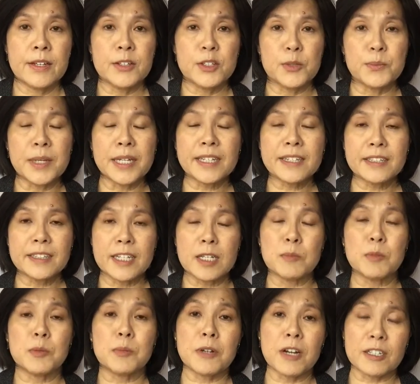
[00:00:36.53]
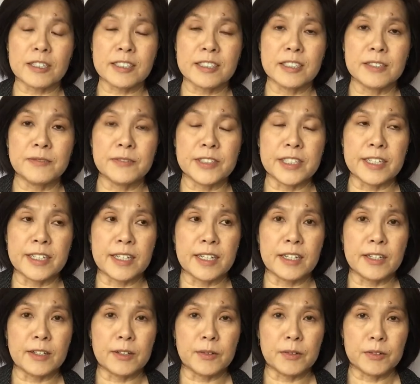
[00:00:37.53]
To make labor productivity
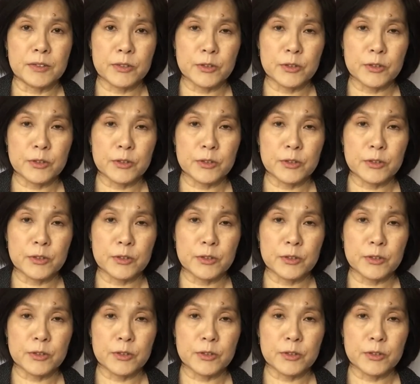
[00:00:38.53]
a